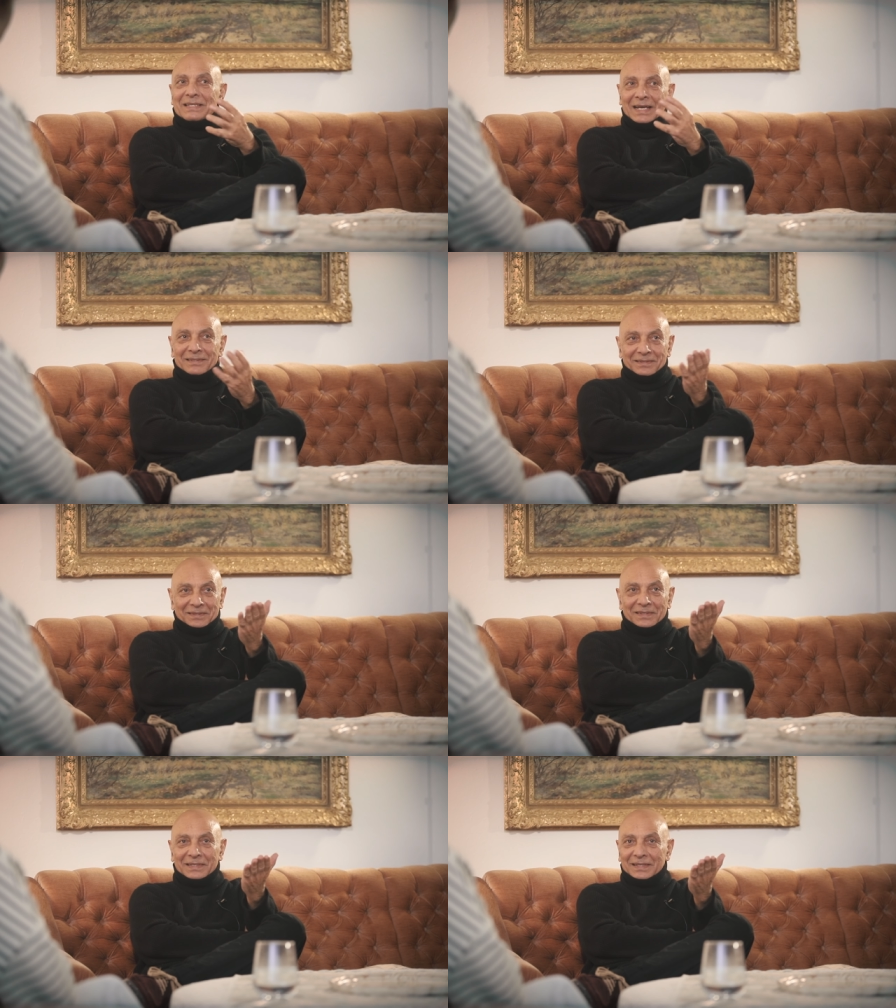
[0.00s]
that
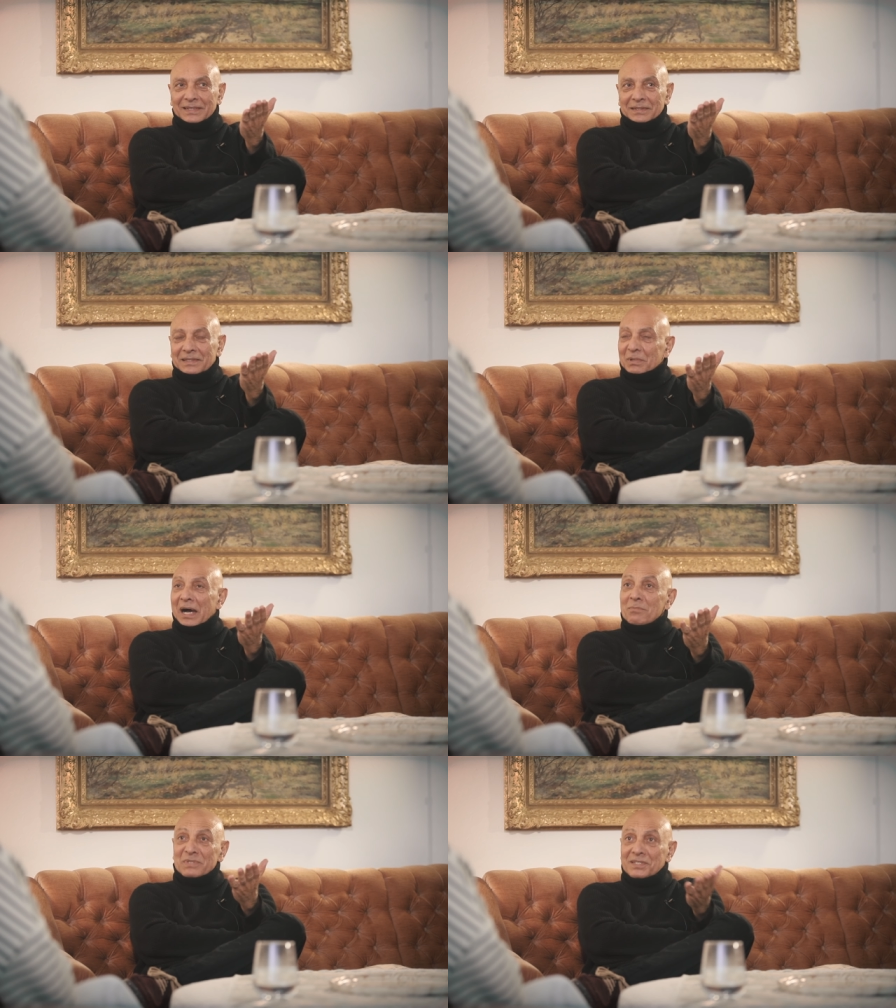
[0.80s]

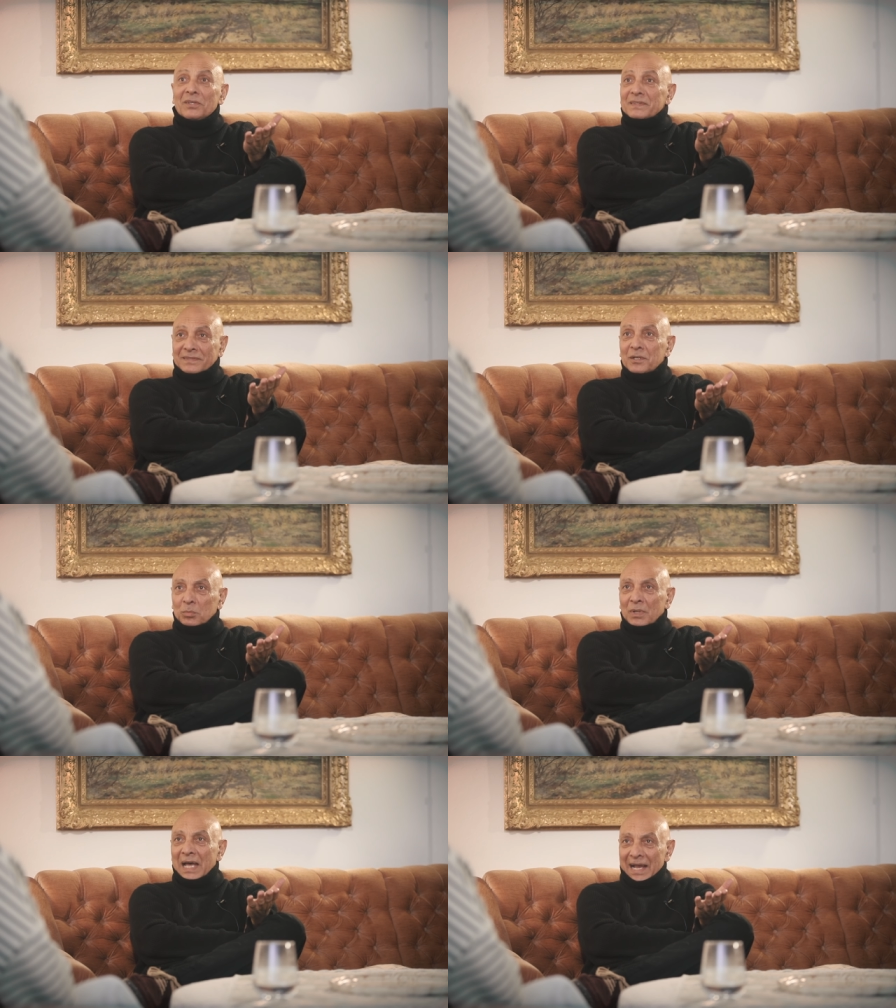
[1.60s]
I'm still a
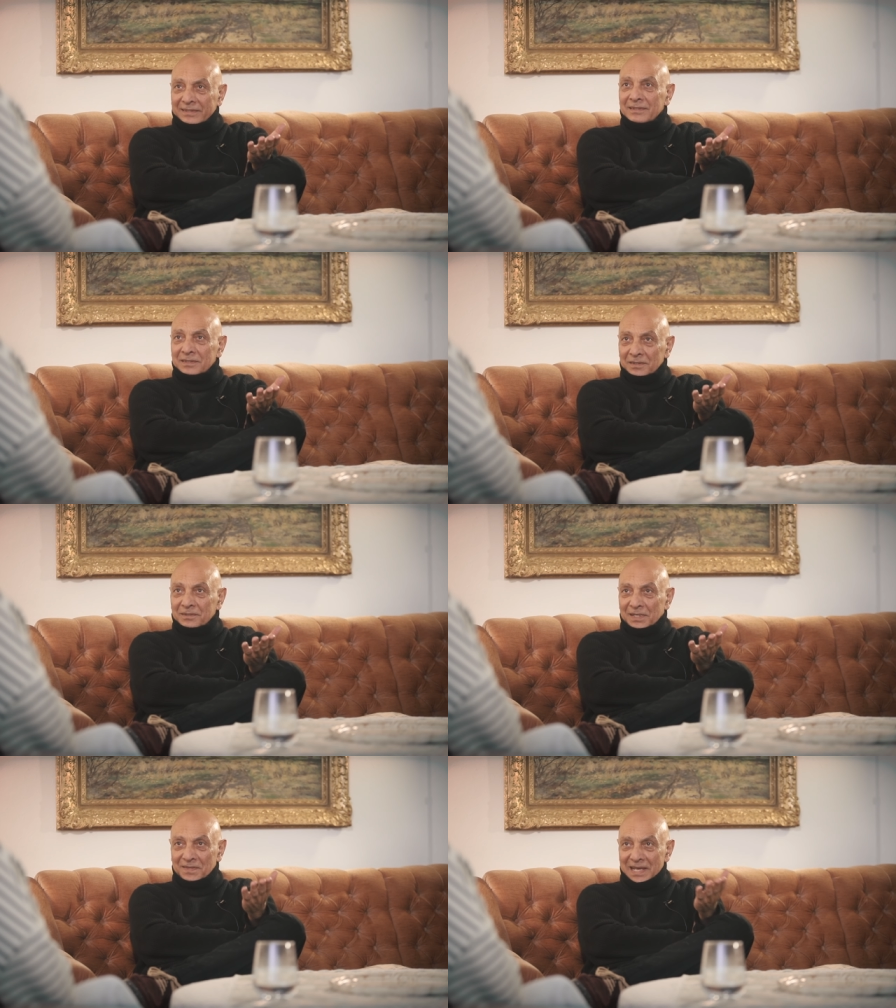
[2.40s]
terrible actor
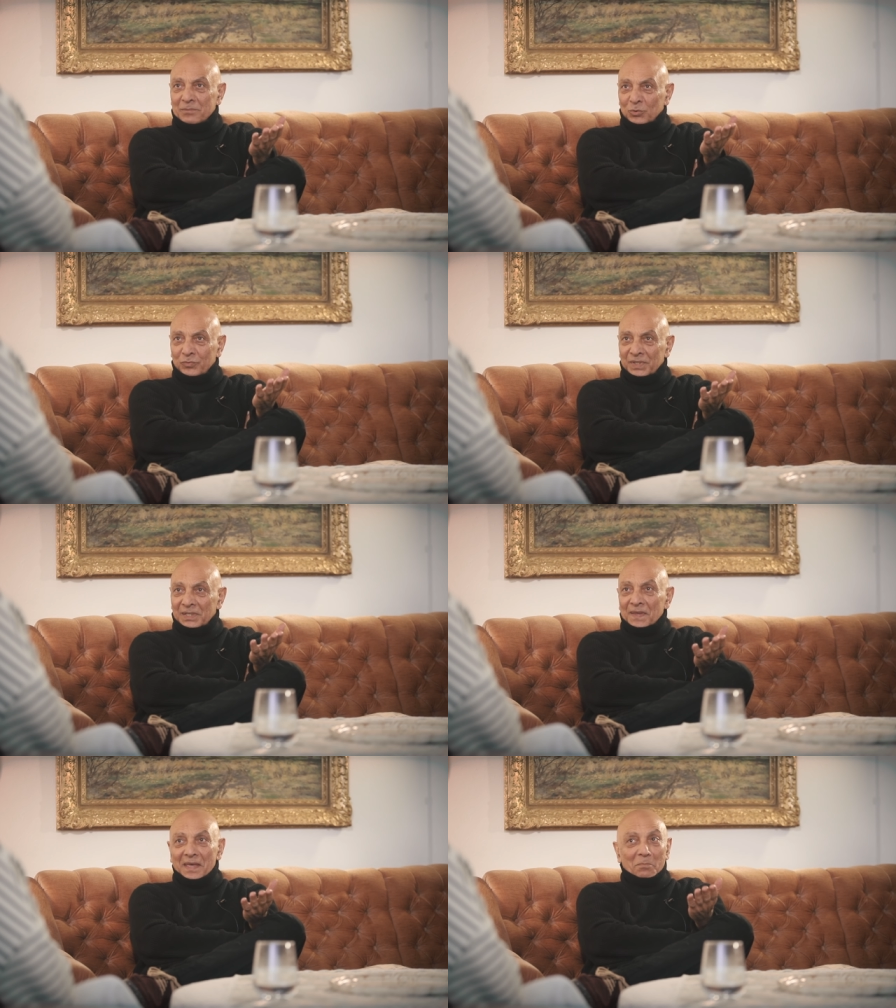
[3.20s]
in that
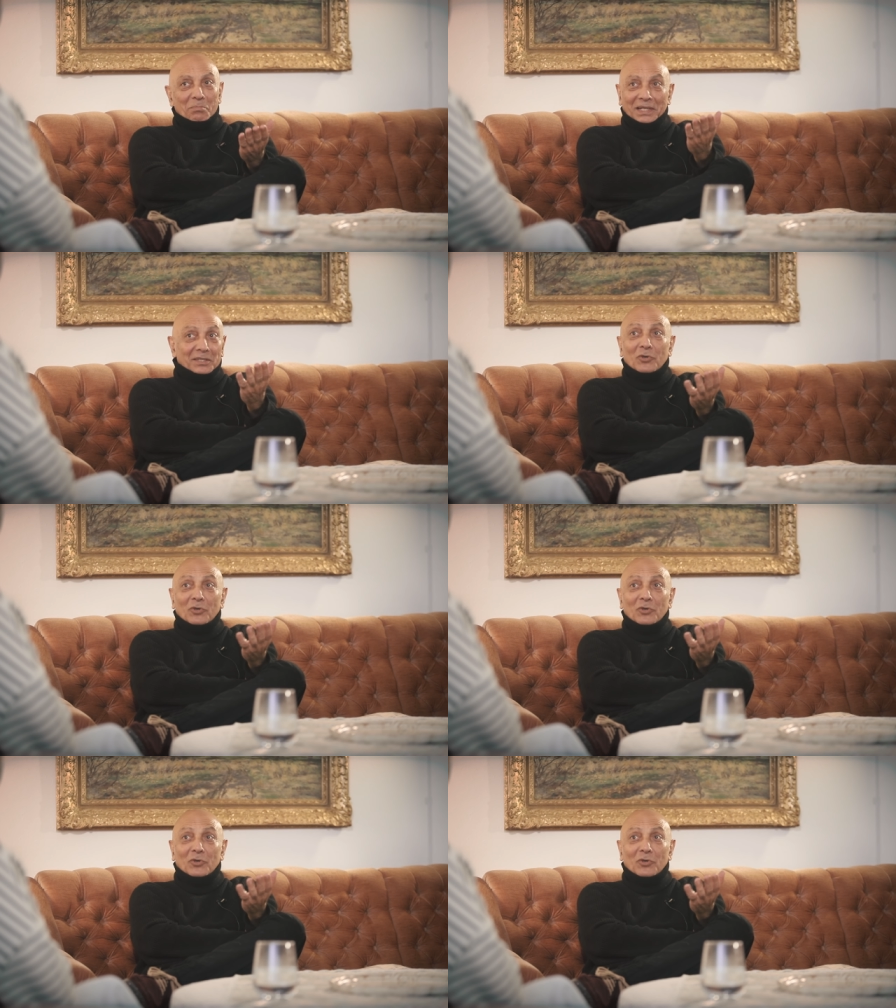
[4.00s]
movie, but